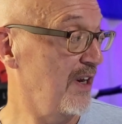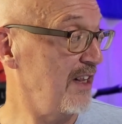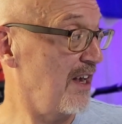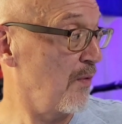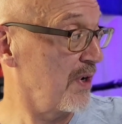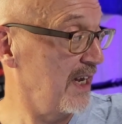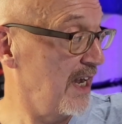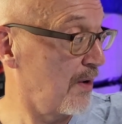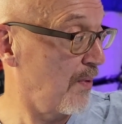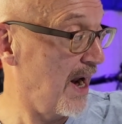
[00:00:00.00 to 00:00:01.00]
So that's how we're gonna
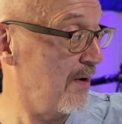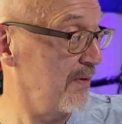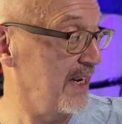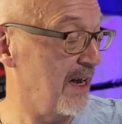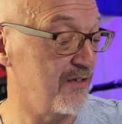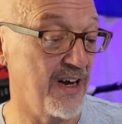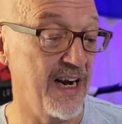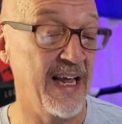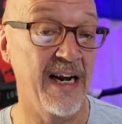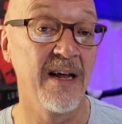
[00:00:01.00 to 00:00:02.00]
get around the
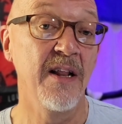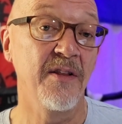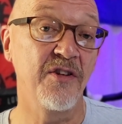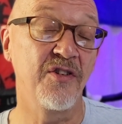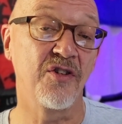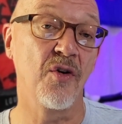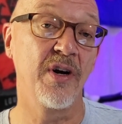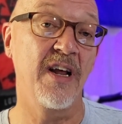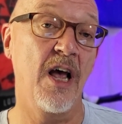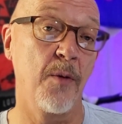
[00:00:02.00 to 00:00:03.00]
outside end. This is going to